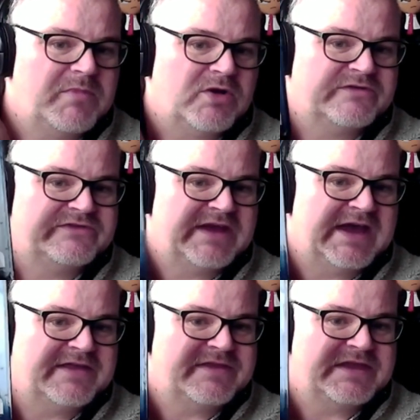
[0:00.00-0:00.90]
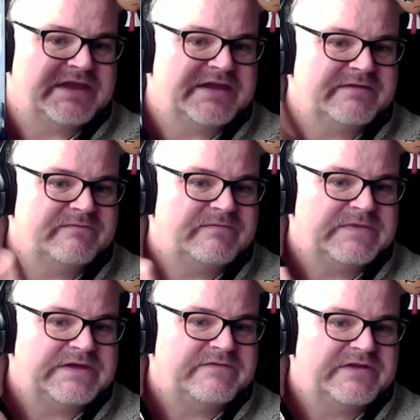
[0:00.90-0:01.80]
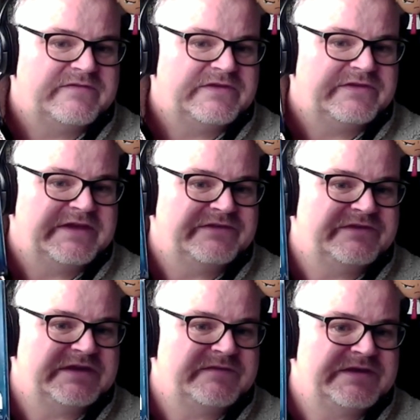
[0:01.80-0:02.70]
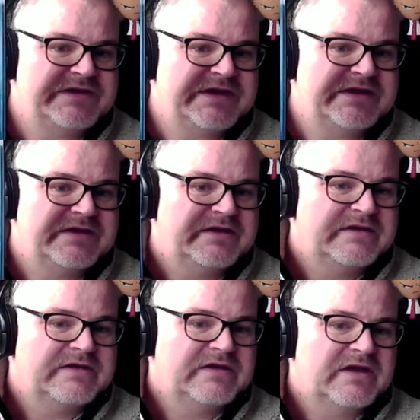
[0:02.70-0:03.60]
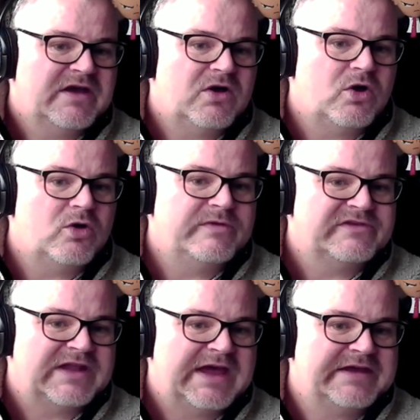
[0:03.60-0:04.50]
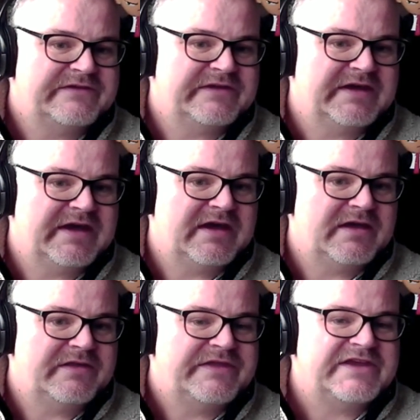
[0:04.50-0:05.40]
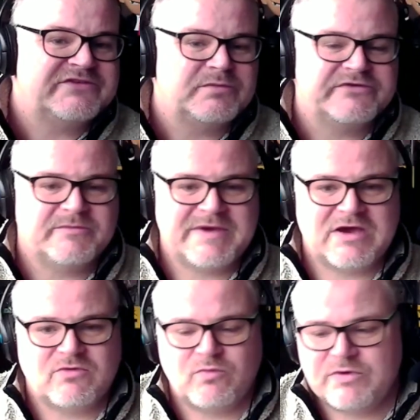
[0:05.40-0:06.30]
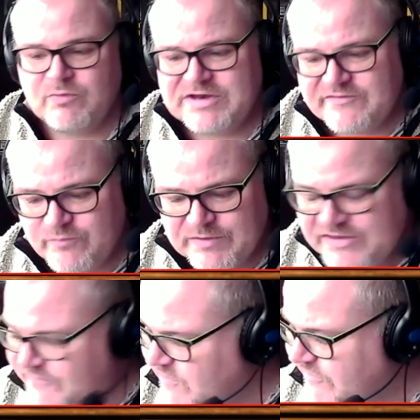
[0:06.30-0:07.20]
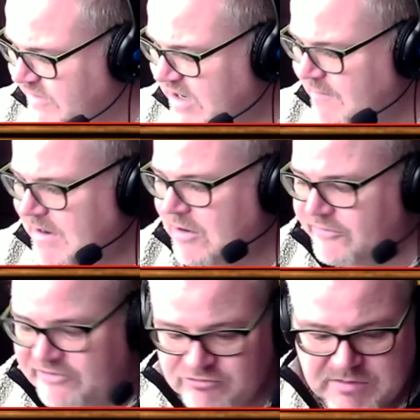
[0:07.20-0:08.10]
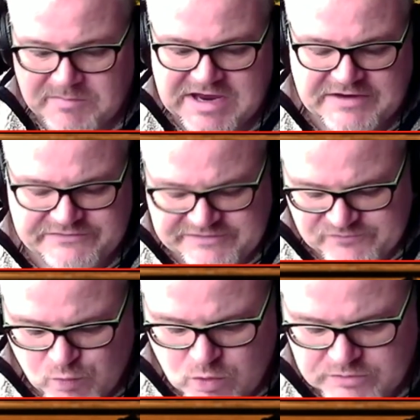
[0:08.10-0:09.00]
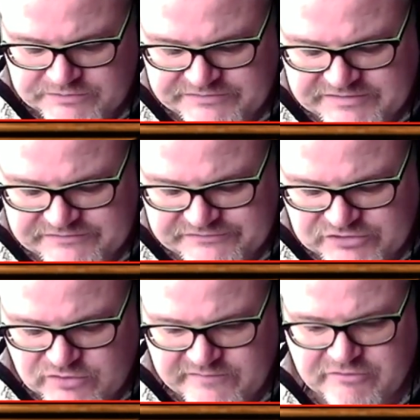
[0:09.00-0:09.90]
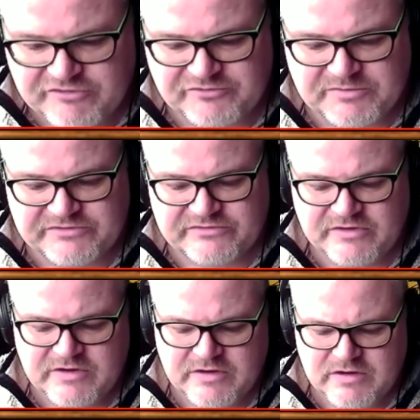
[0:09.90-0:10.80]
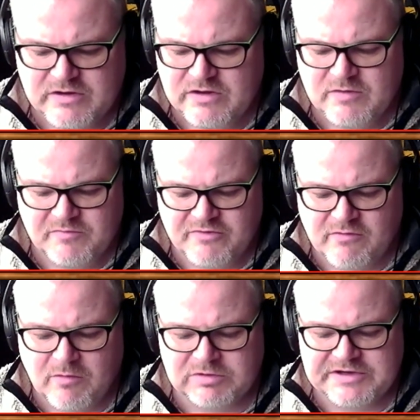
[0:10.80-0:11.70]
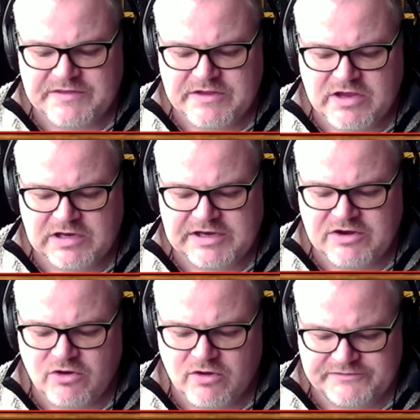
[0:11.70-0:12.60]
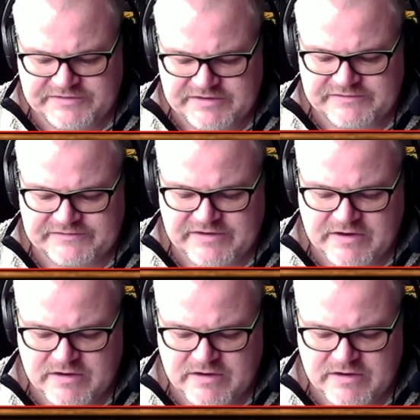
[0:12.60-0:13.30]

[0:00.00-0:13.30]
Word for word: box set I think even if it is DVD always liked it this was about when you when this first came out because I remember getting season 1 and season 2 for Christmas probably in the early noughties